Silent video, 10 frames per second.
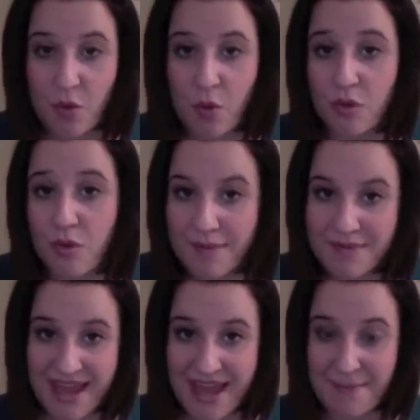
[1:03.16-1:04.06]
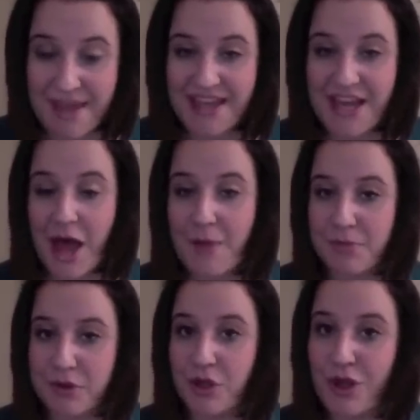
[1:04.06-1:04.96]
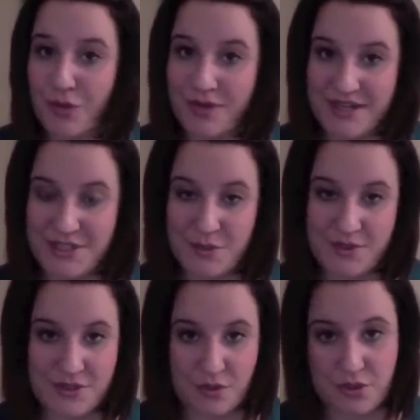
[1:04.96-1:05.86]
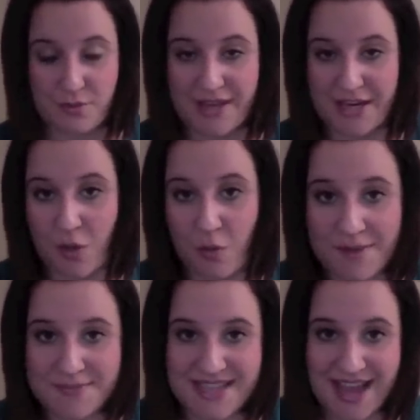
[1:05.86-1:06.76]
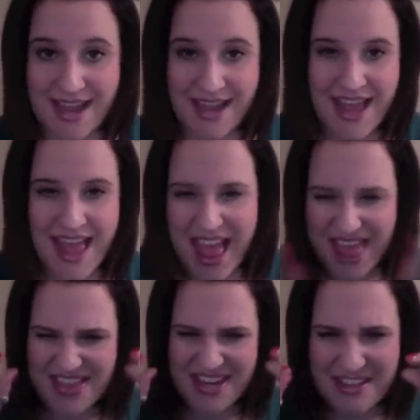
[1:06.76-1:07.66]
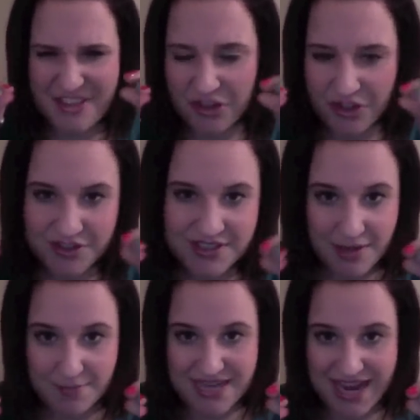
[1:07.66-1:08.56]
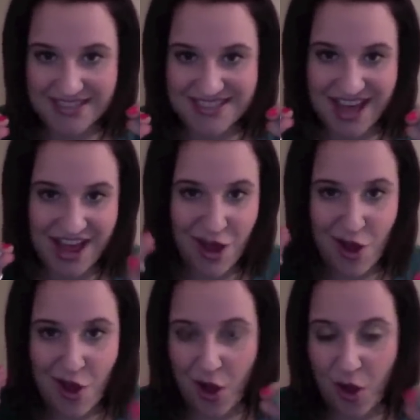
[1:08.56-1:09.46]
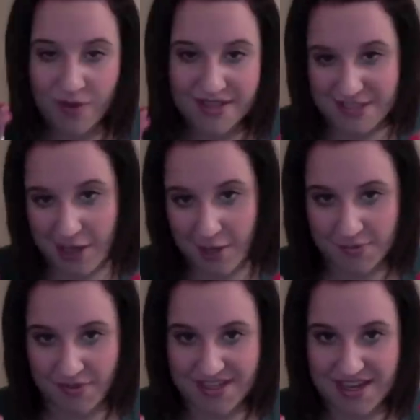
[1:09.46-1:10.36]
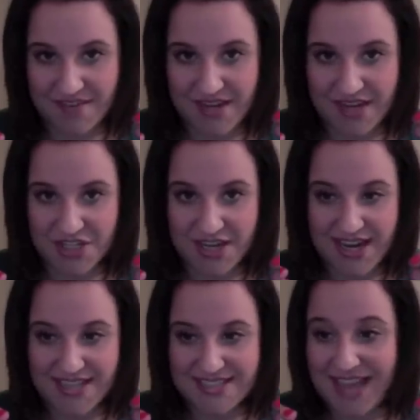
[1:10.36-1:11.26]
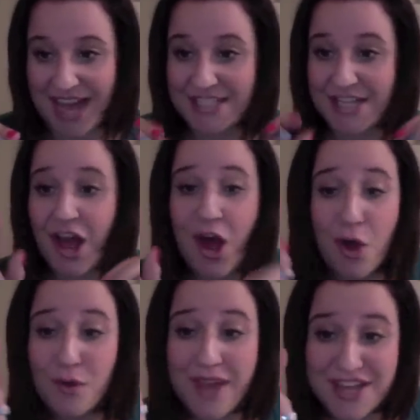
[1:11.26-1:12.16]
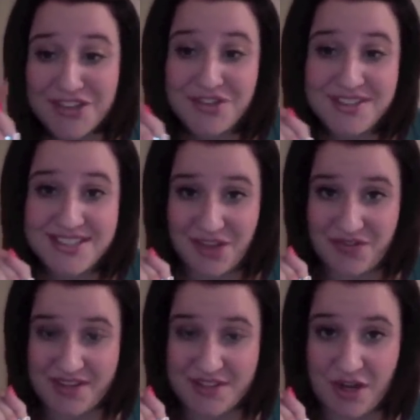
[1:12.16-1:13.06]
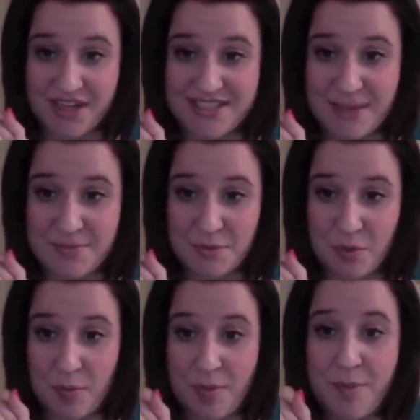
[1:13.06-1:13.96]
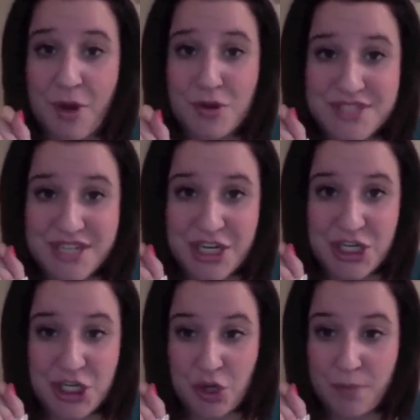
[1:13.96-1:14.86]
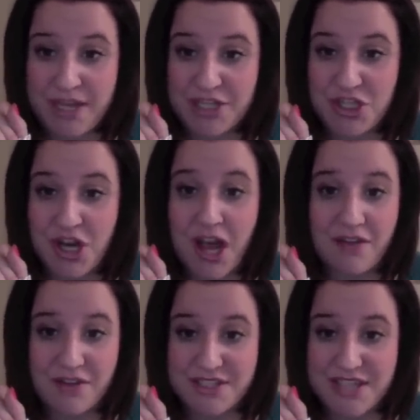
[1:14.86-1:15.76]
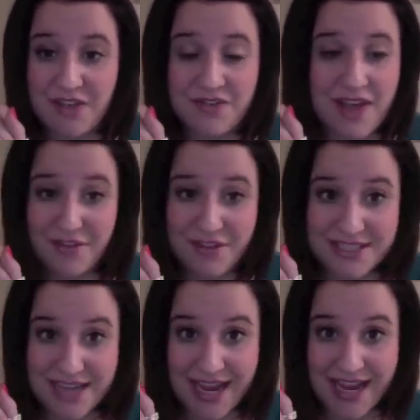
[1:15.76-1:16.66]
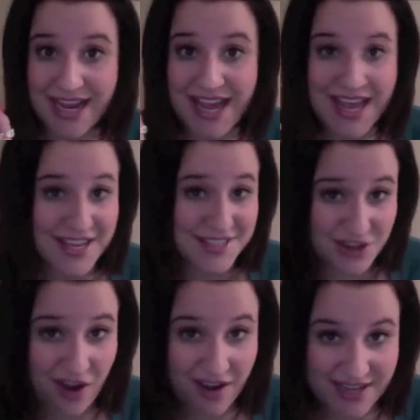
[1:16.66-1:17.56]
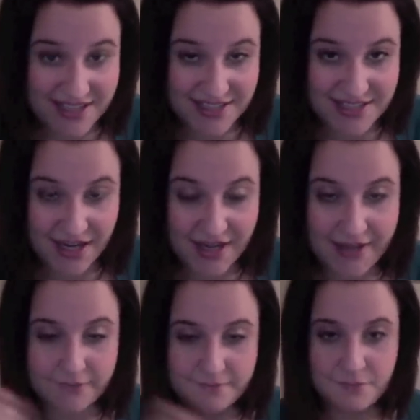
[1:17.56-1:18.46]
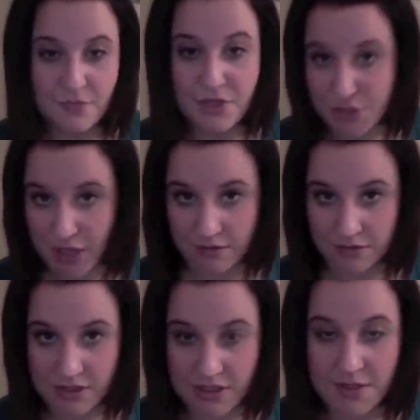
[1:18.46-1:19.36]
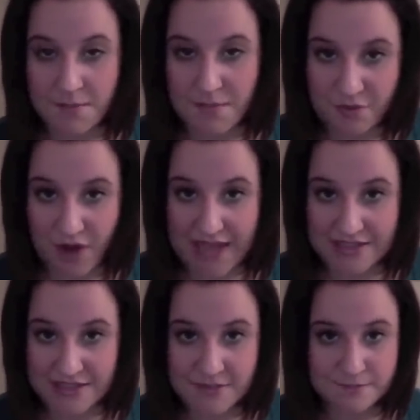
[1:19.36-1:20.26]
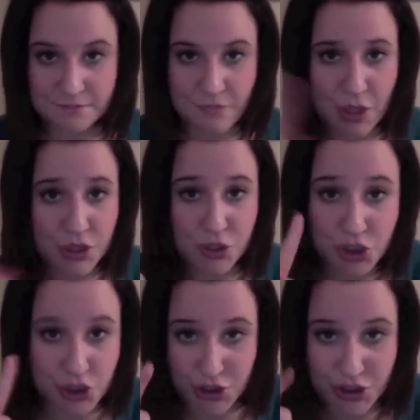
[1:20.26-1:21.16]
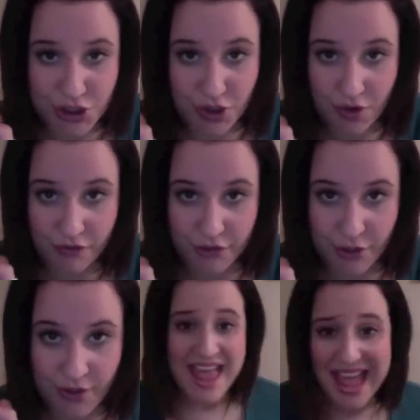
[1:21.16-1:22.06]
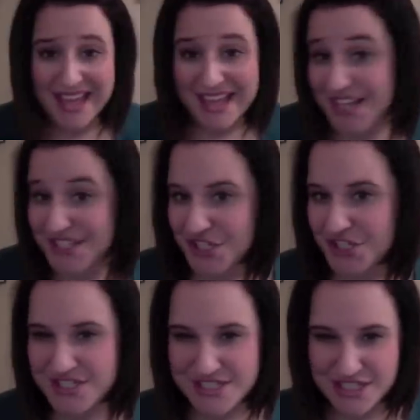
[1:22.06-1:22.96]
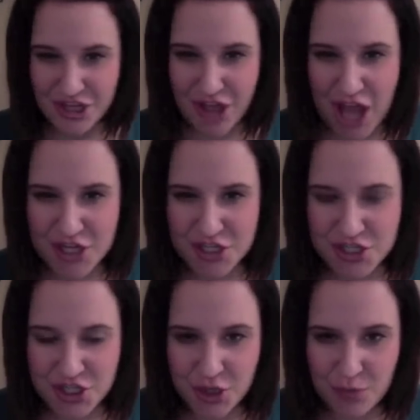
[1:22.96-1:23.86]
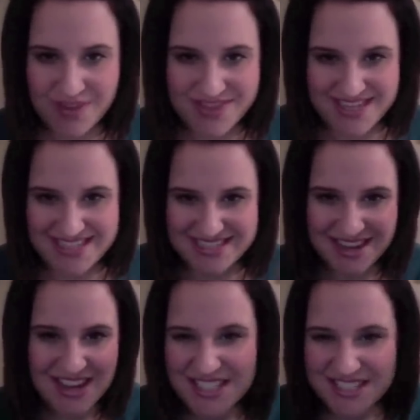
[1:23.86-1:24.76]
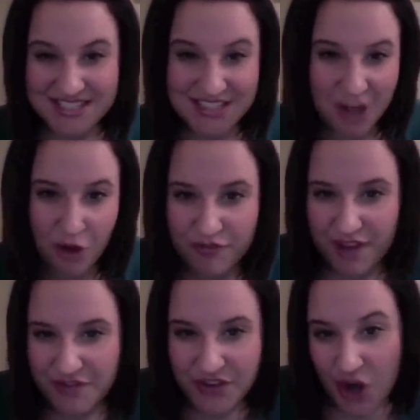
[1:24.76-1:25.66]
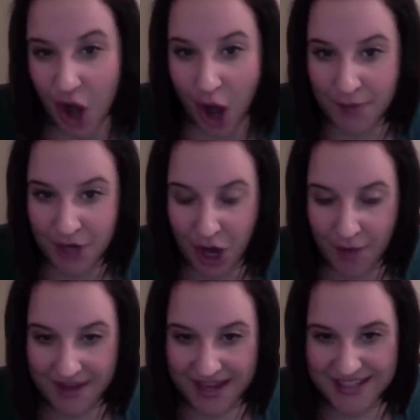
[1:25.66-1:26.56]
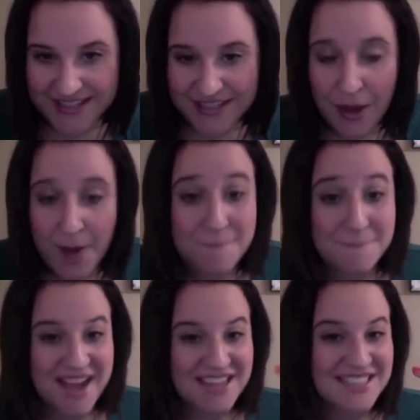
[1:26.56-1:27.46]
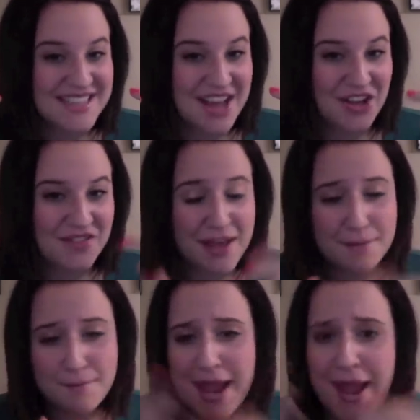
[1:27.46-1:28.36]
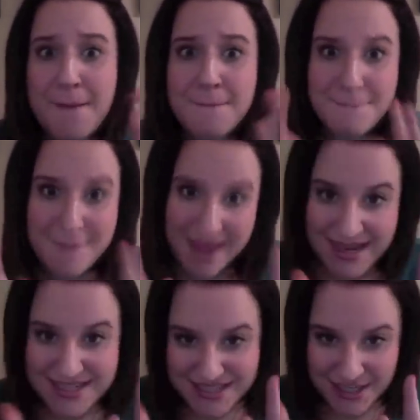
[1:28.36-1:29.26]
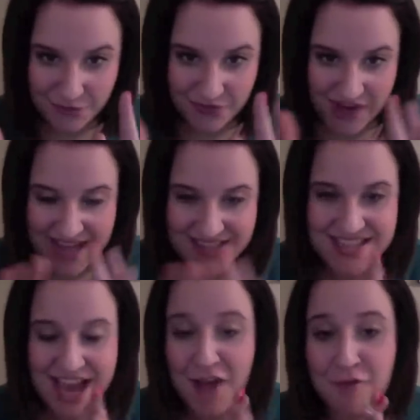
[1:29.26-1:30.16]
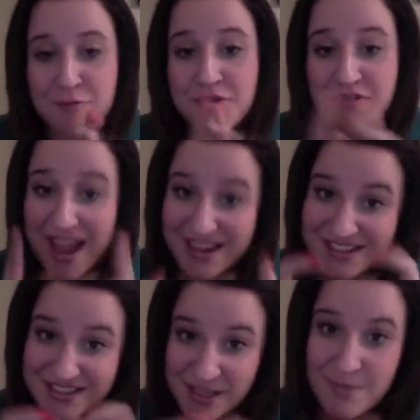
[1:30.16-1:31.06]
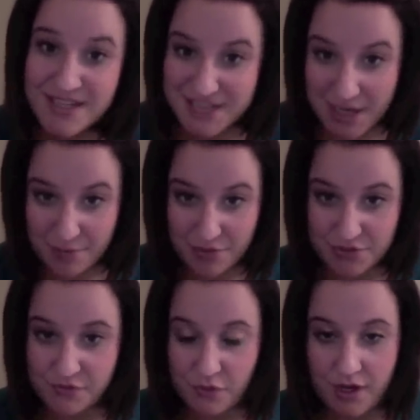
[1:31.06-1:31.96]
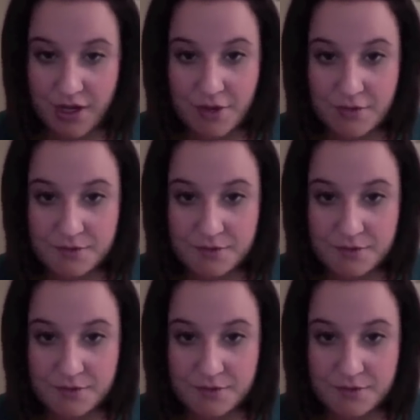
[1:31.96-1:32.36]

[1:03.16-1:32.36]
or webcam, and uploaded to a social media website. And then in the little subtext that always comes with the definition, it says, occasional selfies are acceptable, but posting a new picture of yourself every day is not necessary. So, my friends, don't overdo it. In case you're still unsure what this selfie phenomenon is, myself and my amazing friends have provided some examples for you.